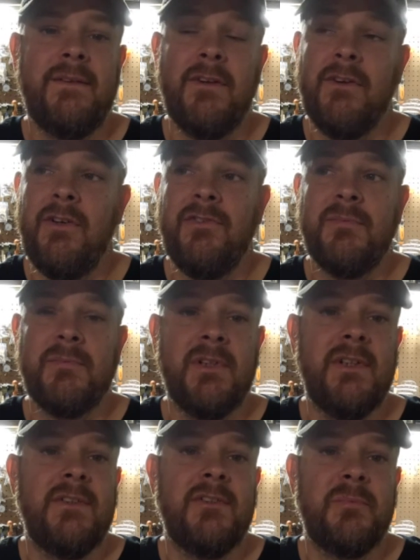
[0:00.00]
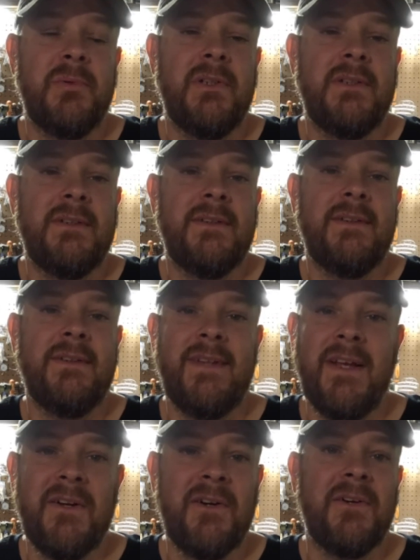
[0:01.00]
they're awesome guns, but
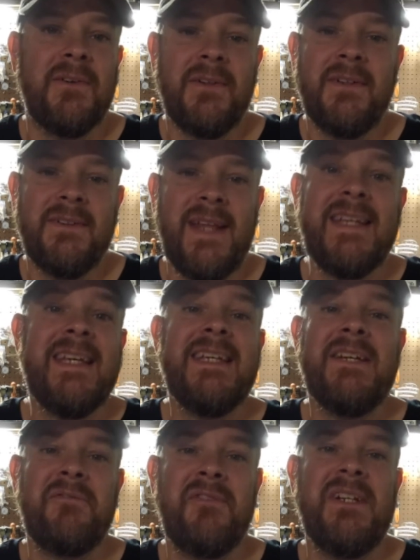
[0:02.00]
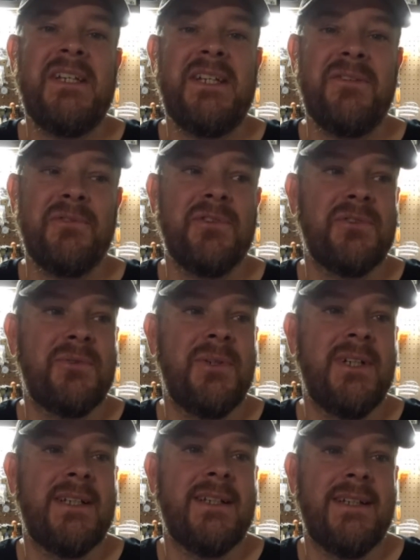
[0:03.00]
they can get finicky real
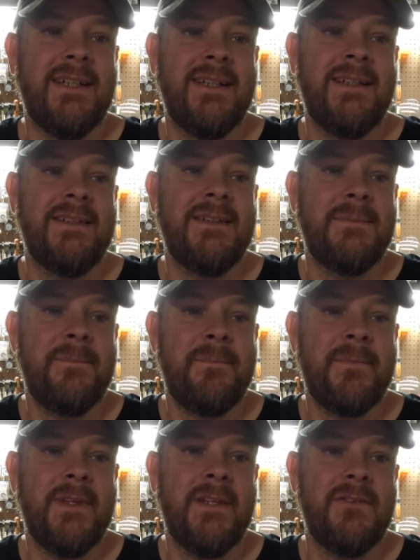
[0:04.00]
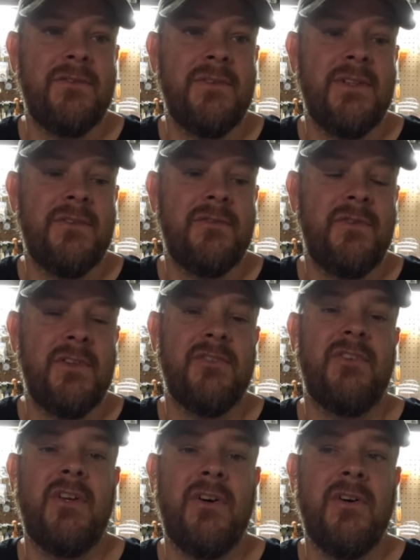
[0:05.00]
quick, and as
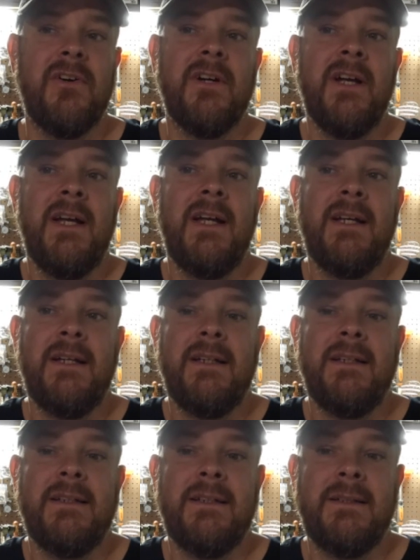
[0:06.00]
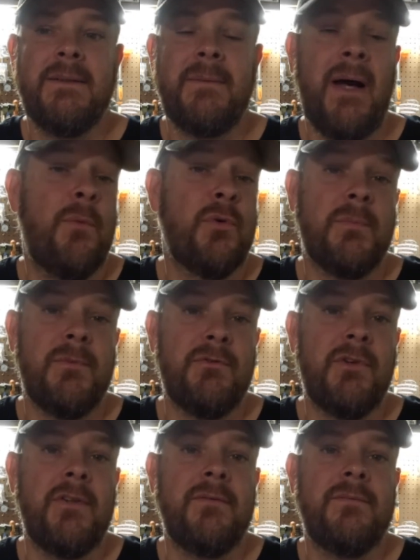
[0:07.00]
fun as they are, I want them
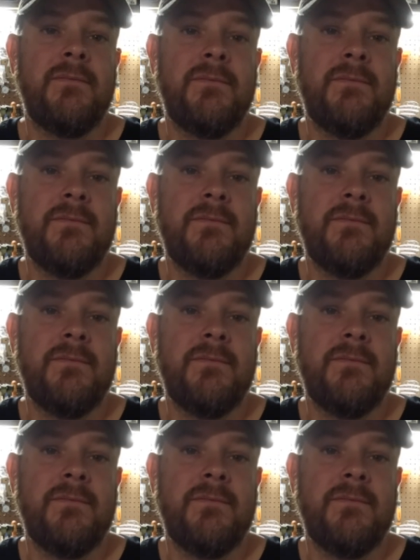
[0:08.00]
to run,